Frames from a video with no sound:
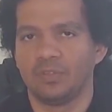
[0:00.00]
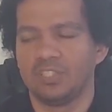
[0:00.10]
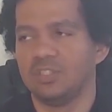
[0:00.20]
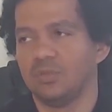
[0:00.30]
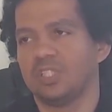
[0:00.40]

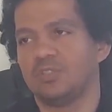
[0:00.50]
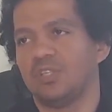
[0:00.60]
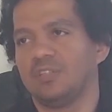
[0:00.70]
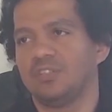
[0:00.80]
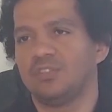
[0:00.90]
See to it that you're
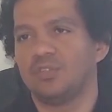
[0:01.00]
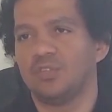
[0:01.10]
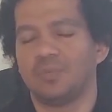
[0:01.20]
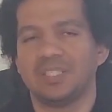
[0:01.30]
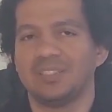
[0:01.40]
not
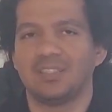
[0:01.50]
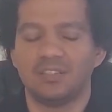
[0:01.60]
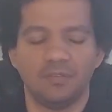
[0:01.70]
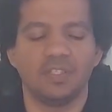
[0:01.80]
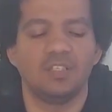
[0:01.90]
disturbed, etc.
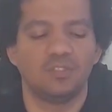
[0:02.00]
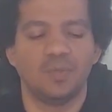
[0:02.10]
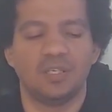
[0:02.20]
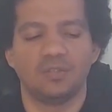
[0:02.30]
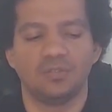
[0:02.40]
Nothing else
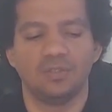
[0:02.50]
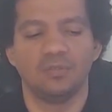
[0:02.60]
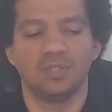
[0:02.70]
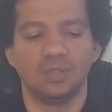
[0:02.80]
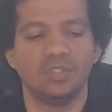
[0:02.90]
matters.
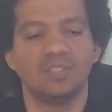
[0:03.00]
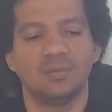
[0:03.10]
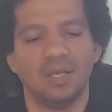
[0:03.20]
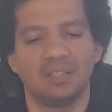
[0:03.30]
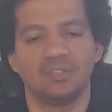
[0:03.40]
The only thing
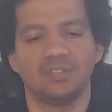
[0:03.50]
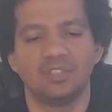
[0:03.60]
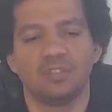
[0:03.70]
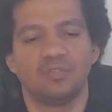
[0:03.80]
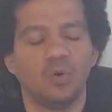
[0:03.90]
that matters is
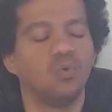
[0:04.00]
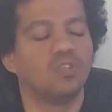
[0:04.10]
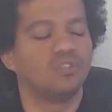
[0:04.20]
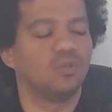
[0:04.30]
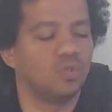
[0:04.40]
that you're
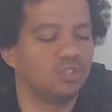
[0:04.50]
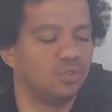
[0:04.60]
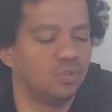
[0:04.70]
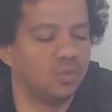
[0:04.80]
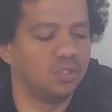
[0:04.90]
focused on what
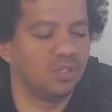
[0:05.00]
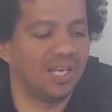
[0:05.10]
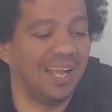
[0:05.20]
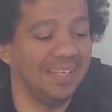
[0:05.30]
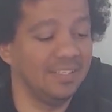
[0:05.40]
you're doing. You're
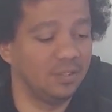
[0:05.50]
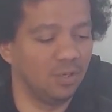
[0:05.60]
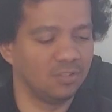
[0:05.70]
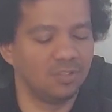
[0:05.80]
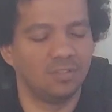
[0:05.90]
highly
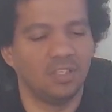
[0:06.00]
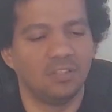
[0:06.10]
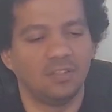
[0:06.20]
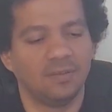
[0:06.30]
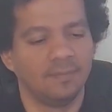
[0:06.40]

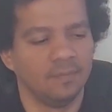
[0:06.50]
concentrated.